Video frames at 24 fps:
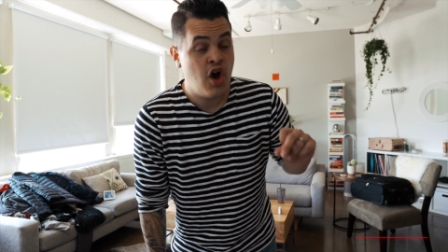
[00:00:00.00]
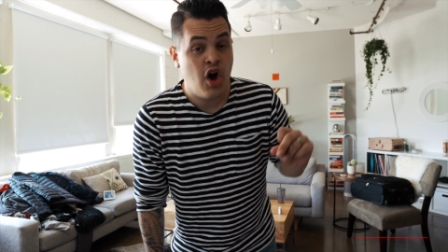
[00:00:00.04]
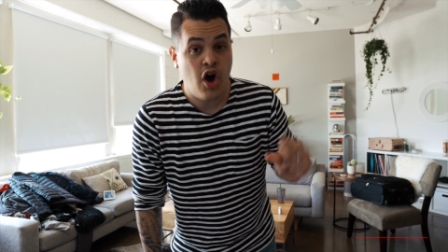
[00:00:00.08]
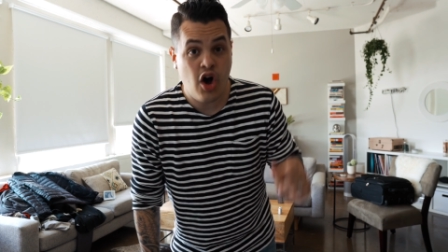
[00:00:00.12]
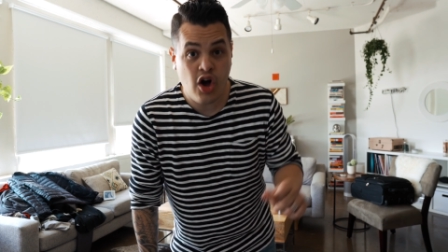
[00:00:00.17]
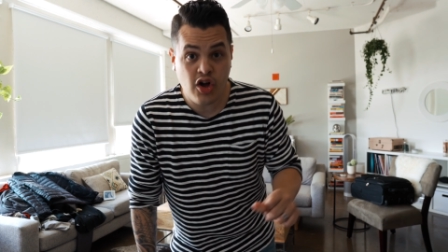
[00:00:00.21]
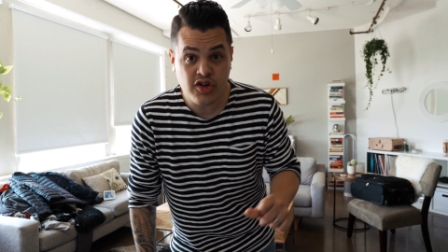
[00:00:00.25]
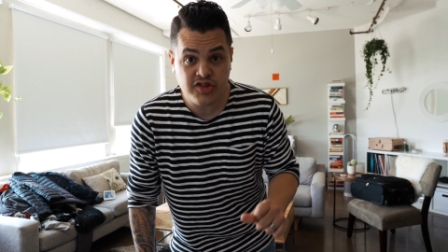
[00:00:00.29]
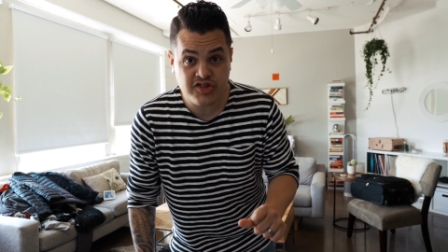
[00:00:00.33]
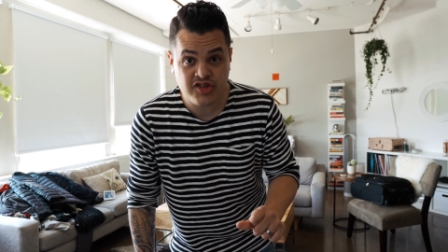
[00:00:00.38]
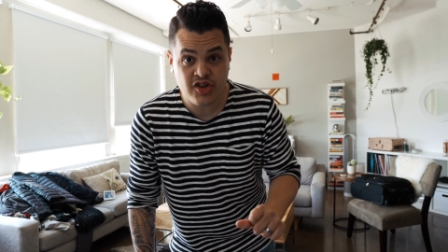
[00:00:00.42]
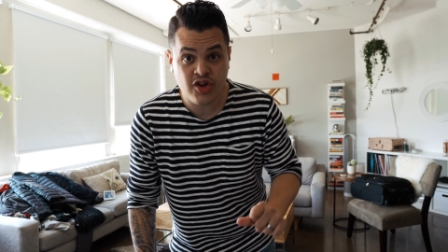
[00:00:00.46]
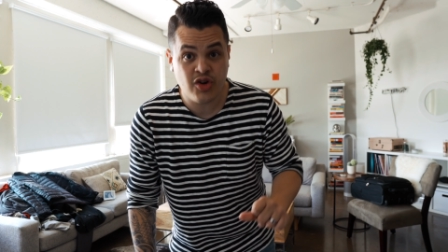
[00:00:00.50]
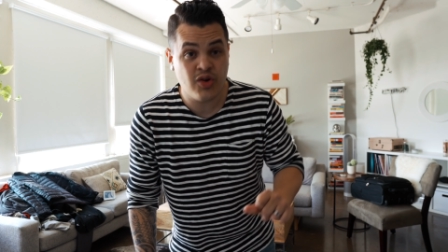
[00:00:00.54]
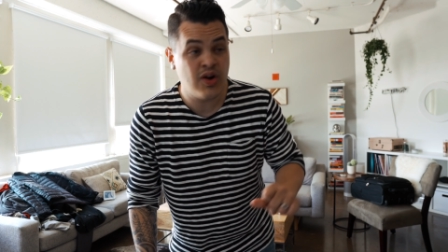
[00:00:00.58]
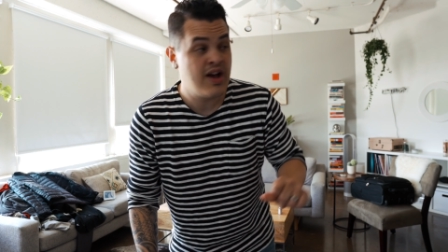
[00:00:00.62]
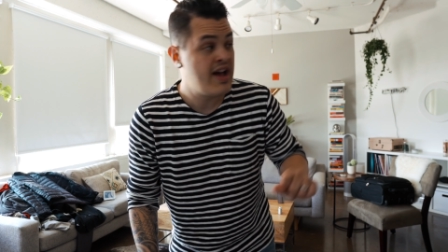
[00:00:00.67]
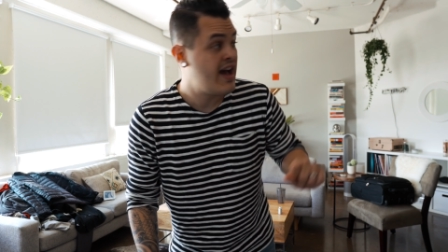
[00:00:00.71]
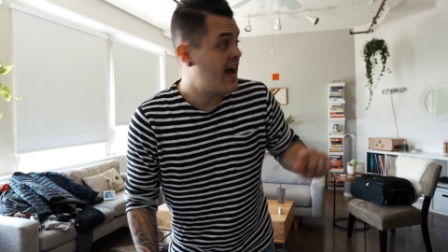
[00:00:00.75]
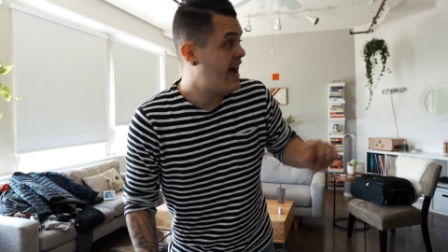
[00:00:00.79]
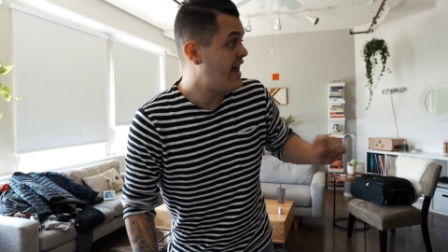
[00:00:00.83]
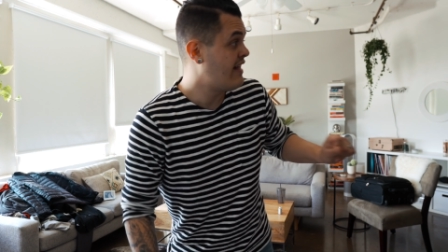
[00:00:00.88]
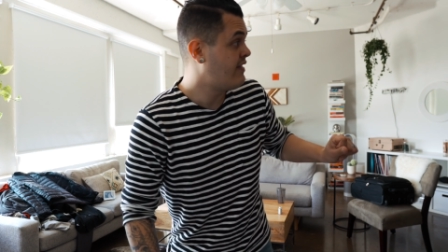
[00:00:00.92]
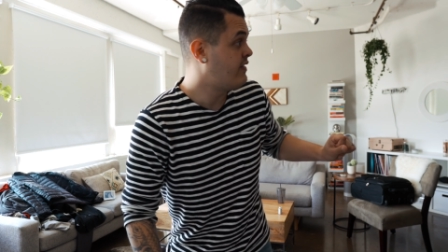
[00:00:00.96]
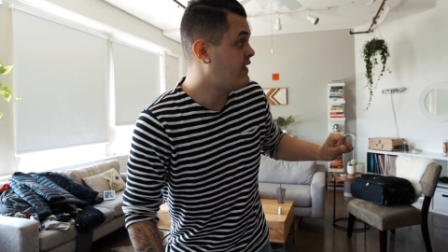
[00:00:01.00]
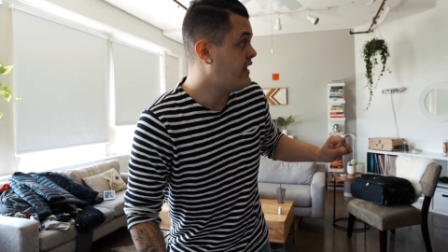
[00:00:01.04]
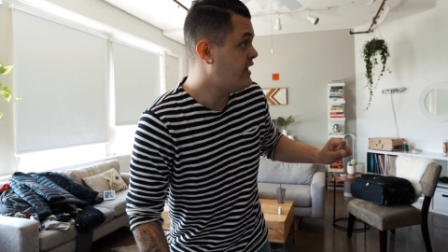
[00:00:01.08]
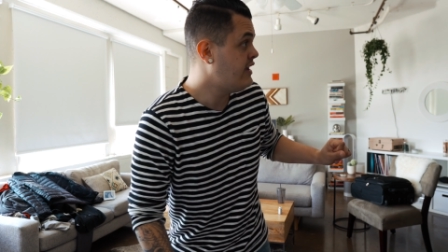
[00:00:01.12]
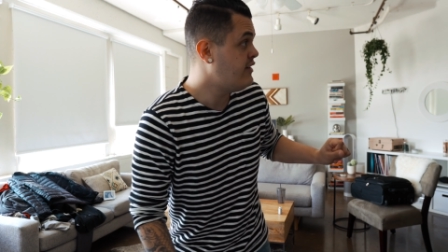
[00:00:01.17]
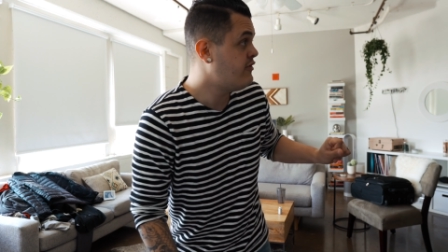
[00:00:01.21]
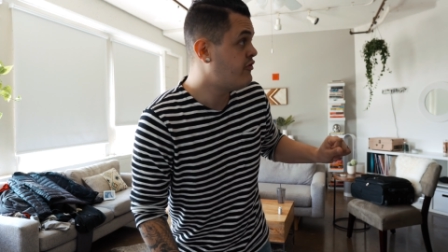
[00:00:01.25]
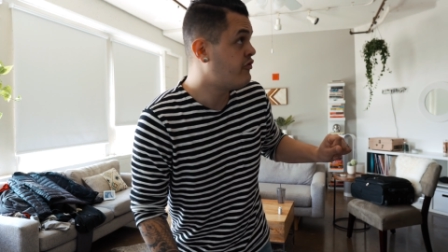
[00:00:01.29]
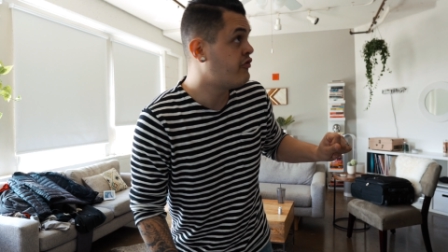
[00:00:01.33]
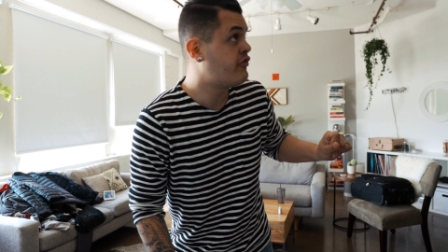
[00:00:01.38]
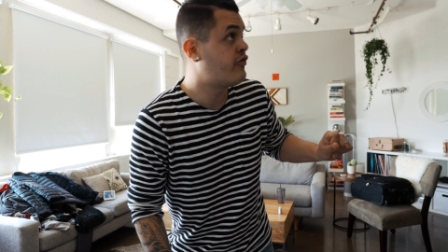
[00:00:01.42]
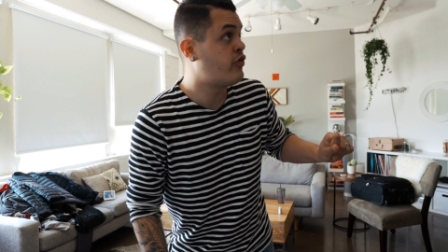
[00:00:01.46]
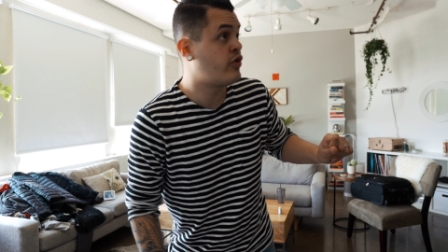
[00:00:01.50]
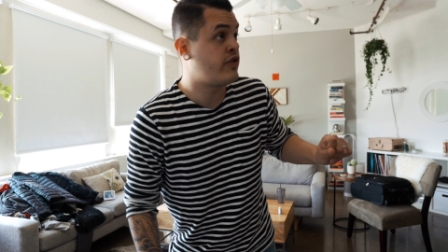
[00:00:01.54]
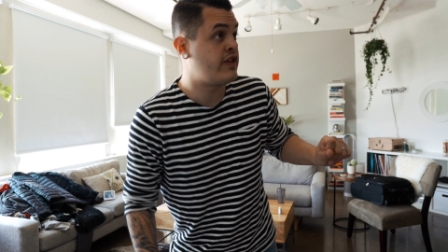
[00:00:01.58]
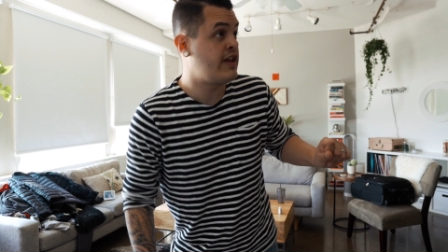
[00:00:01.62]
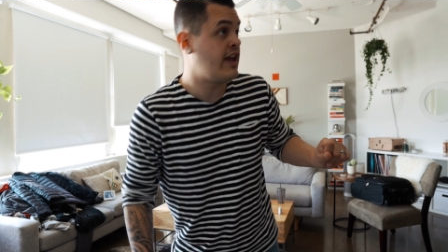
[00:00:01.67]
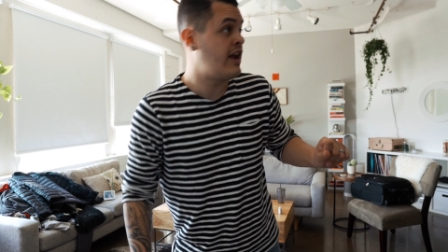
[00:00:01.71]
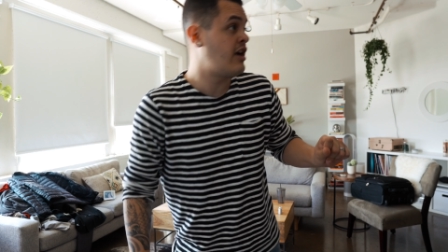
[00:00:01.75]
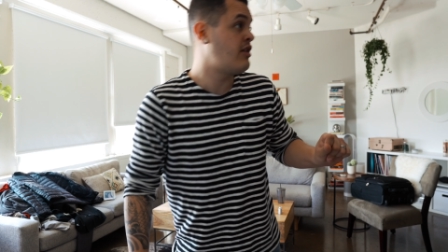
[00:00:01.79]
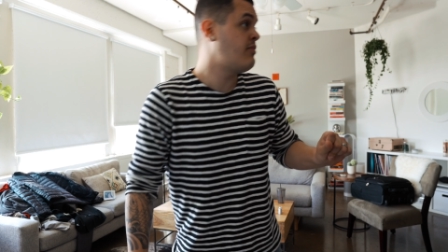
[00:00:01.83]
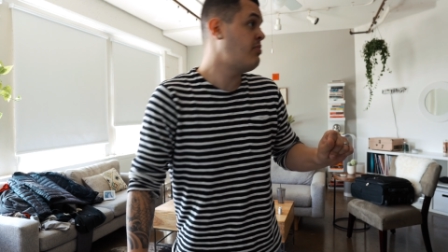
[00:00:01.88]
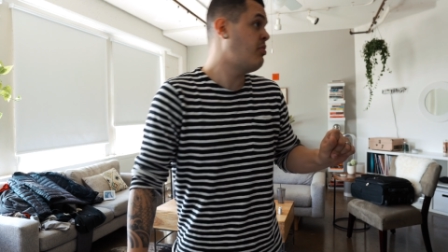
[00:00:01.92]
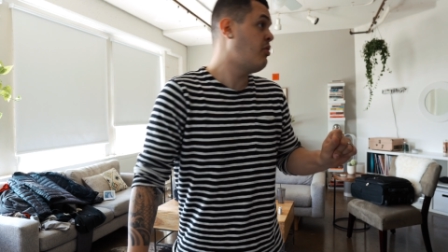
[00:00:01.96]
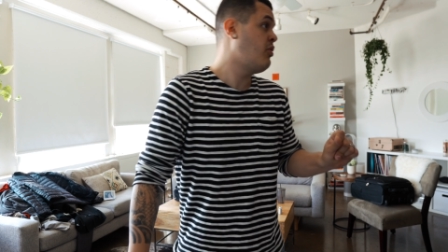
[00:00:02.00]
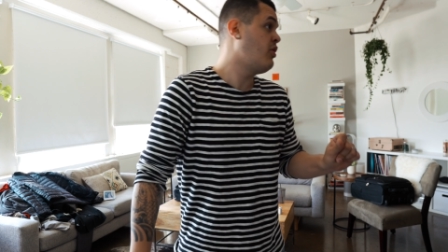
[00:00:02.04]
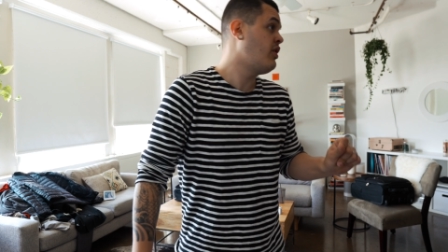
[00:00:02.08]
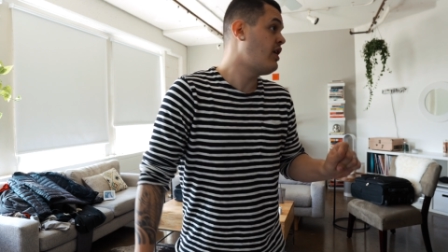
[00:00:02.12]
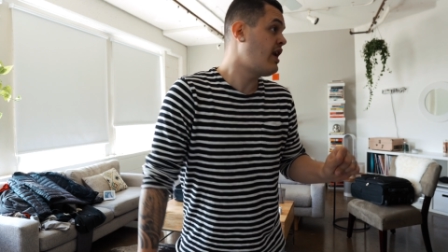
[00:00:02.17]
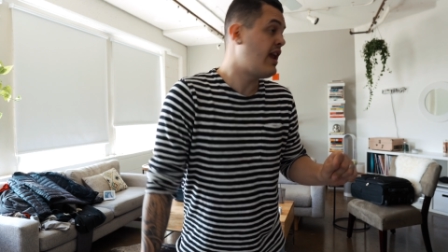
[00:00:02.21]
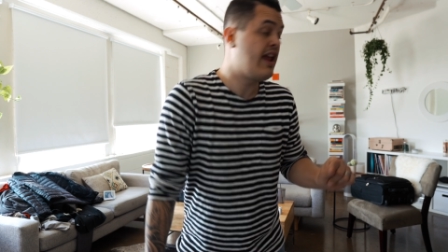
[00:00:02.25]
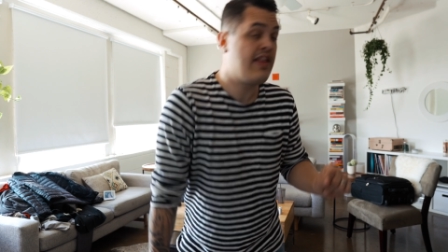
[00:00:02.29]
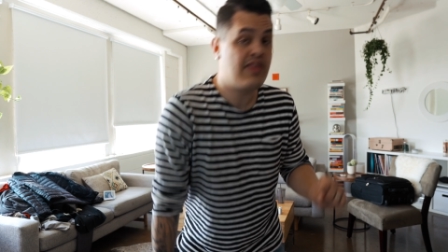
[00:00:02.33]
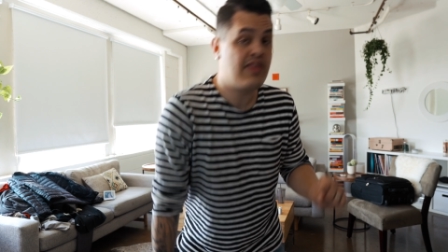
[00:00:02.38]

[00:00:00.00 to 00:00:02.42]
Also, I leave for the airport